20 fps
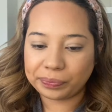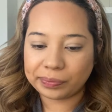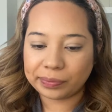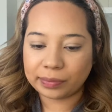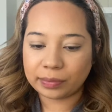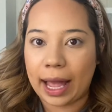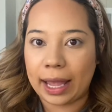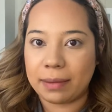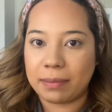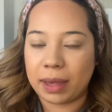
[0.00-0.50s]

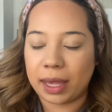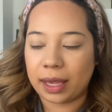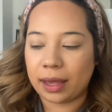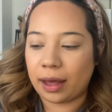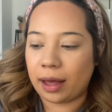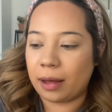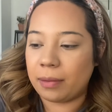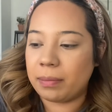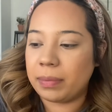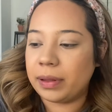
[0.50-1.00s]
eye
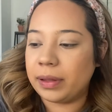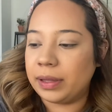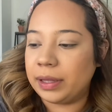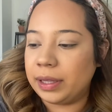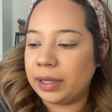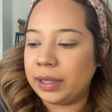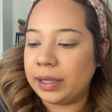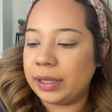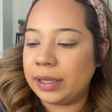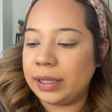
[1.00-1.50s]
makeup.
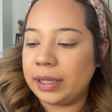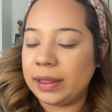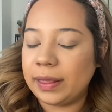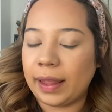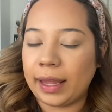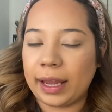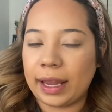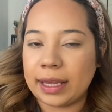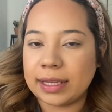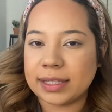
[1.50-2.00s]

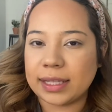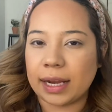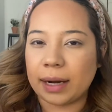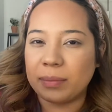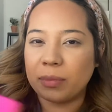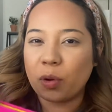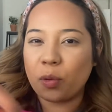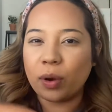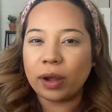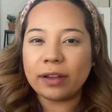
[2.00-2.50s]
Like I said, I'm
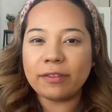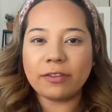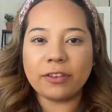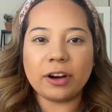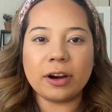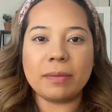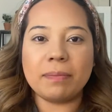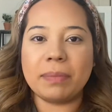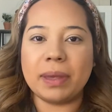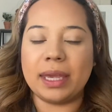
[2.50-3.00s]
going for
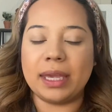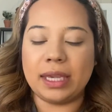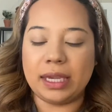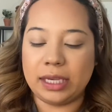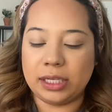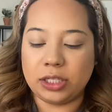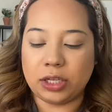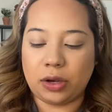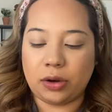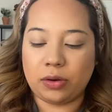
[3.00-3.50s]
a pinky
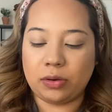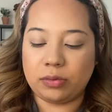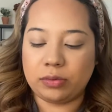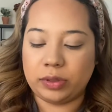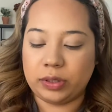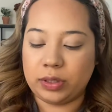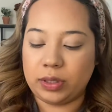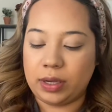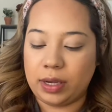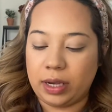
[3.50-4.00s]

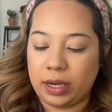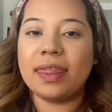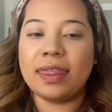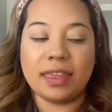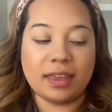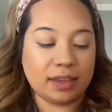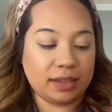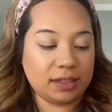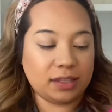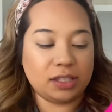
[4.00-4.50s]
toned.
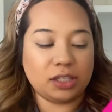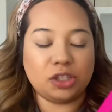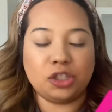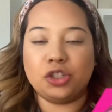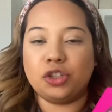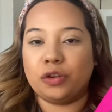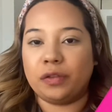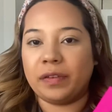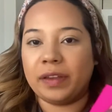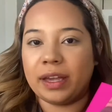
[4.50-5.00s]
This
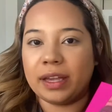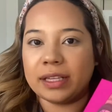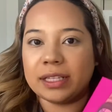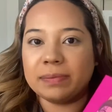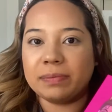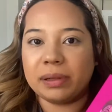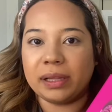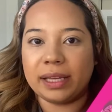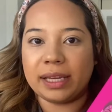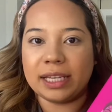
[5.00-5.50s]
Juvia's
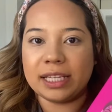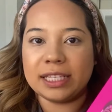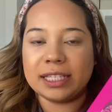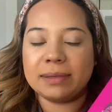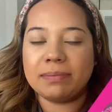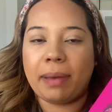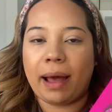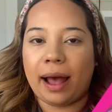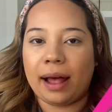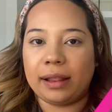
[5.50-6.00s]
Place
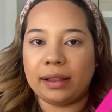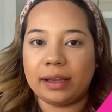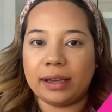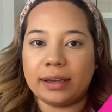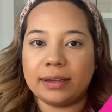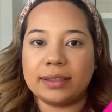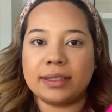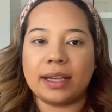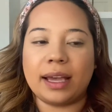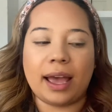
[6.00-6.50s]

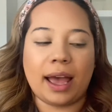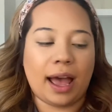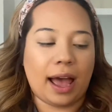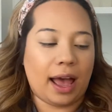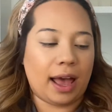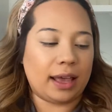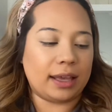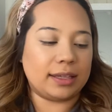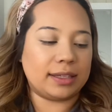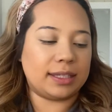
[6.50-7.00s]
palette
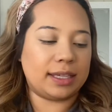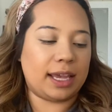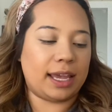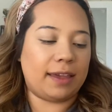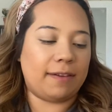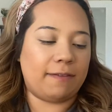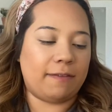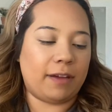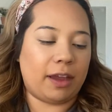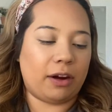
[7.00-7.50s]
has a
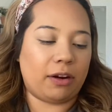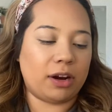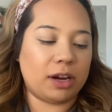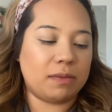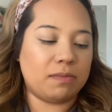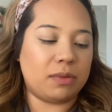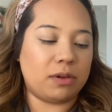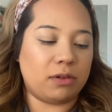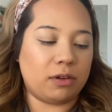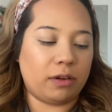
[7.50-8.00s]
very
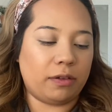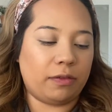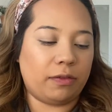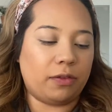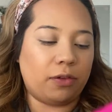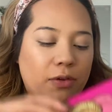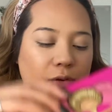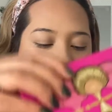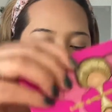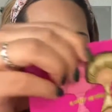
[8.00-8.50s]

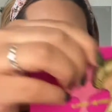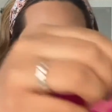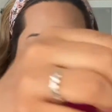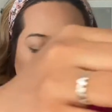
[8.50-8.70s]
beautiful,